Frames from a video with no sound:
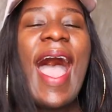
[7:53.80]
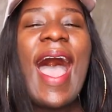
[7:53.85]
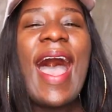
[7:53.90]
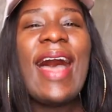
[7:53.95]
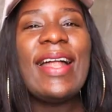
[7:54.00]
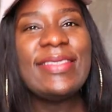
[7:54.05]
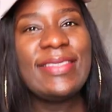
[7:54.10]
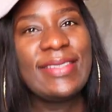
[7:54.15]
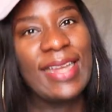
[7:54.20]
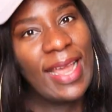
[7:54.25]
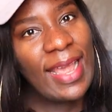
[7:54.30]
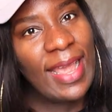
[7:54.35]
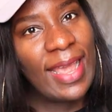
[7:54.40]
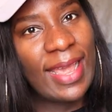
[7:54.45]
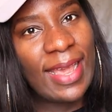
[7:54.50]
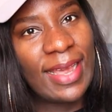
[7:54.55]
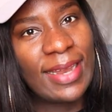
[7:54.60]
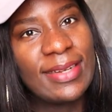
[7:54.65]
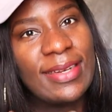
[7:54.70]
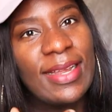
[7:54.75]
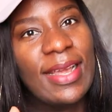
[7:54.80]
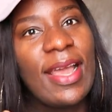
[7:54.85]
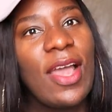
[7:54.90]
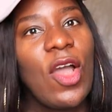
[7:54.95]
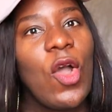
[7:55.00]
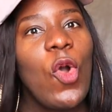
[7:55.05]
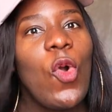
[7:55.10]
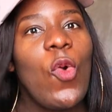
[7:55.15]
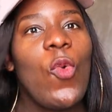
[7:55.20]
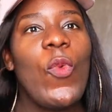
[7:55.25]
And then
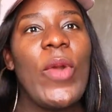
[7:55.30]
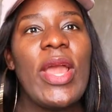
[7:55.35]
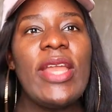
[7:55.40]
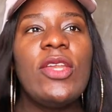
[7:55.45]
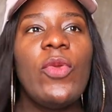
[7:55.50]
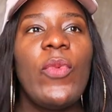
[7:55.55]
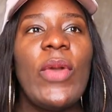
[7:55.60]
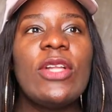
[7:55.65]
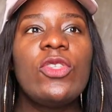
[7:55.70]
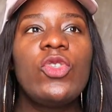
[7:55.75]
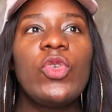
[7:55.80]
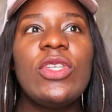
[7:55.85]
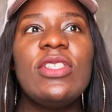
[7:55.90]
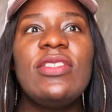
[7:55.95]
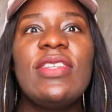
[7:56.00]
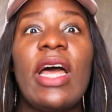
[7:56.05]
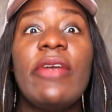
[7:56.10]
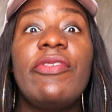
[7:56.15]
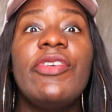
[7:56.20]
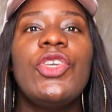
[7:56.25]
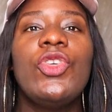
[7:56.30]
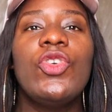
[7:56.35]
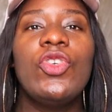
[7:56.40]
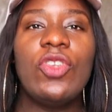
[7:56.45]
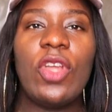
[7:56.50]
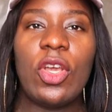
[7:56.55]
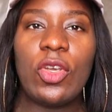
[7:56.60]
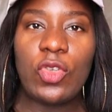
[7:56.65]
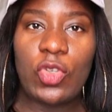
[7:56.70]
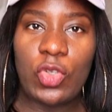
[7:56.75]
when you were doing their
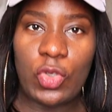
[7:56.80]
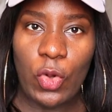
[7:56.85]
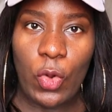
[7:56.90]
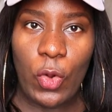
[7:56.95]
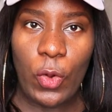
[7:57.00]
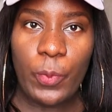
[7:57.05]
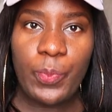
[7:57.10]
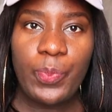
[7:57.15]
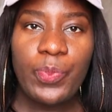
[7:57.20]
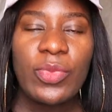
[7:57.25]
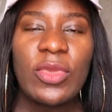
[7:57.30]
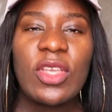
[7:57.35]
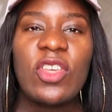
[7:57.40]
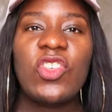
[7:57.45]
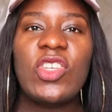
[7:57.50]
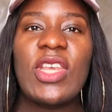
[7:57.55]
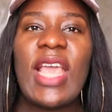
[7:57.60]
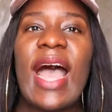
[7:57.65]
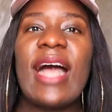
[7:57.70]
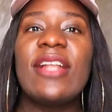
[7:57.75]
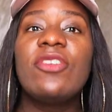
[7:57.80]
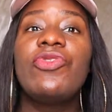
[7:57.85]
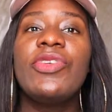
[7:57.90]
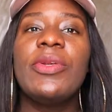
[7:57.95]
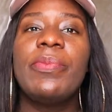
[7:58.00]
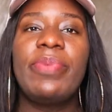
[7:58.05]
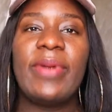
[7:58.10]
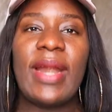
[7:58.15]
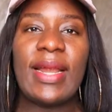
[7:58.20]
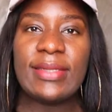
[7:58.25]
reunion show, she had
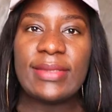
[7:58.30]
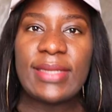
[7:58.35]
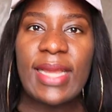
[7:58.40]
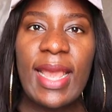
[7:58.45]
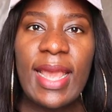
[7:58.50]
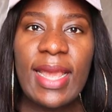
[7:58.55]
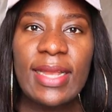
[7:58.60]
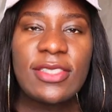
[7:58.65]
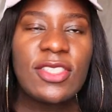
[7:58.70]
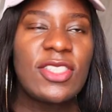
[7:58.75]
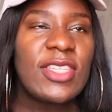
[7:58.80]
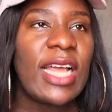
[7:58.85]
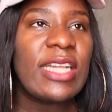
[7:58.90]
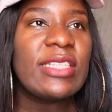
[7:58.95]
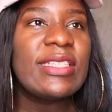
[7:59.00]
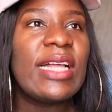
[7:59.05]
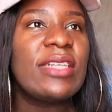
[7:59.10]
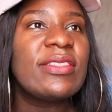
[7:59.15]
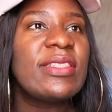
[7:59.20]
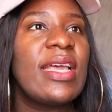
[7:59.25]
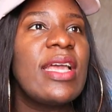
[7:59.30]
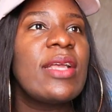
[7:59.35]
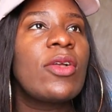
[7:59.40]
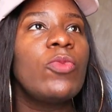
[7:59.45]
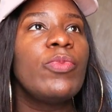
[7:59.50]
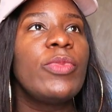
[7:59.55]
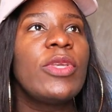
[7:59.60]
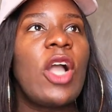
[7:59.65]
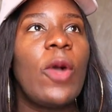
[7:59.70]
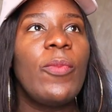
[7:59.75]
rebranded, she had now
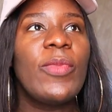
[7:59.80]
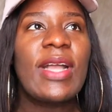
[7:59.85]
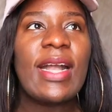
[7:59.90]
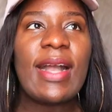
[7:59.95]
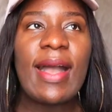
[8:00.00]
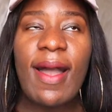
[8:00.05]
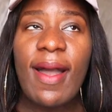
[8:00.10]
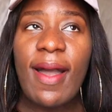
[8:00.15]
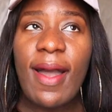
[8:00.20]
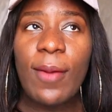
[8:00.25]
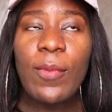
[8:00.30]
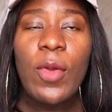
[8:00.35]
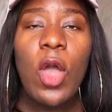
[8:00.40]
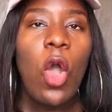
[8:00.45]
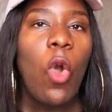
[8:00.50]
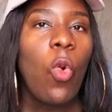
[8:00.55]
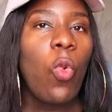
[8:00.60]
started becoming calm,